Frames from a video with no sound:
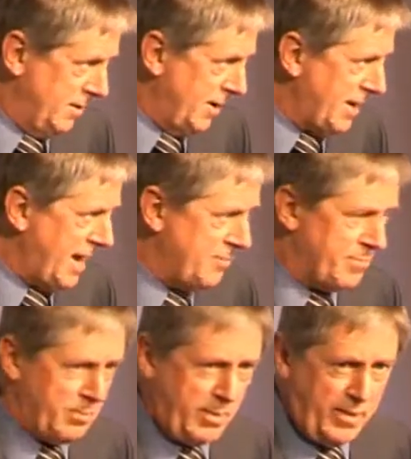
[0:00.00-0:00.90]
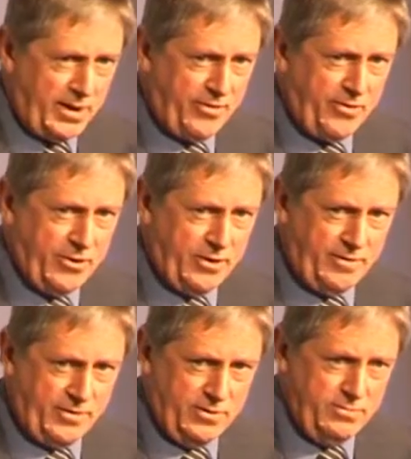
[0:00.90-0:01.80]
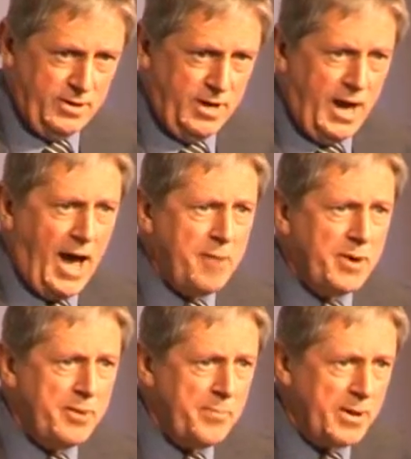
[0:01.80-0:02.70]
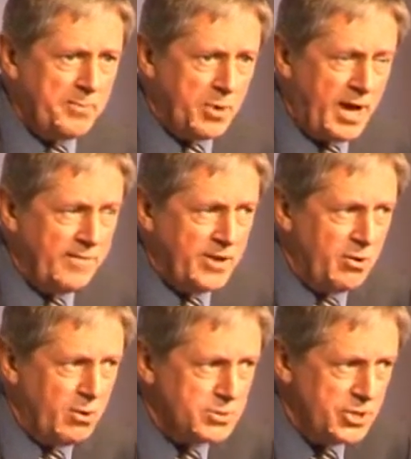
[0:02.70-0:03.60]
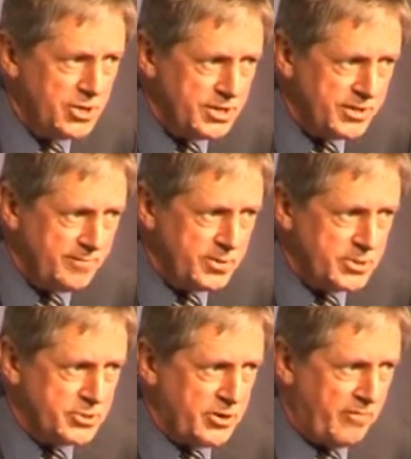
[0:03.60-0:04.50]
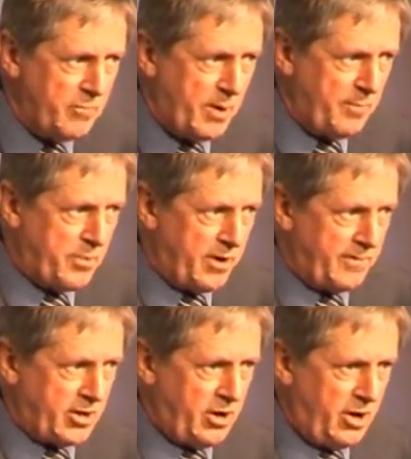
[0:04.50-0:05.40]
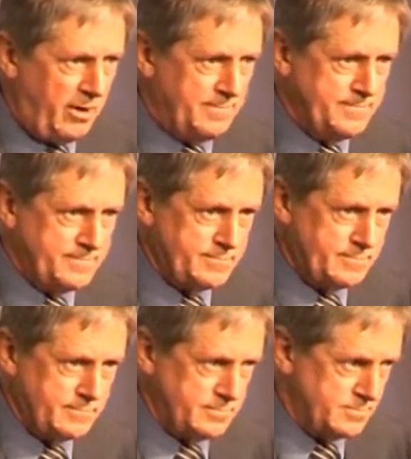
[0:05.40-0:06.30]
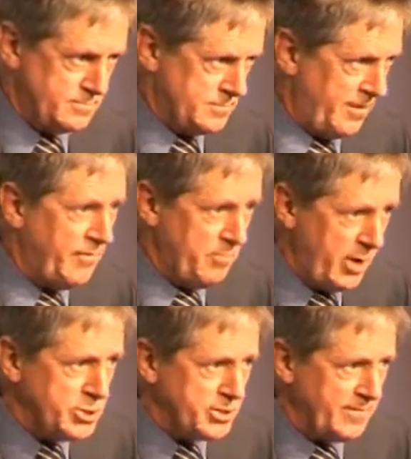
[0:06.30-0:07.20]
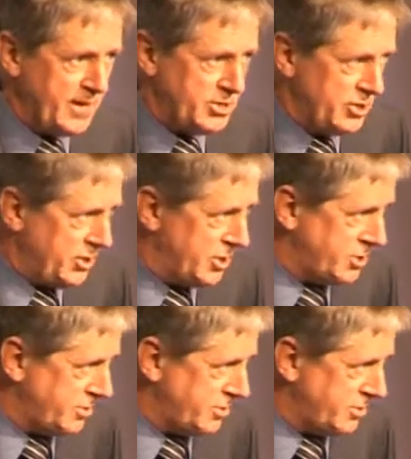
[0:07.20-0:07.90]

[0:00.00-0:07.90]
Again, probably about a third of you. How many people have no alternative but to travel by private car for most of their journeys?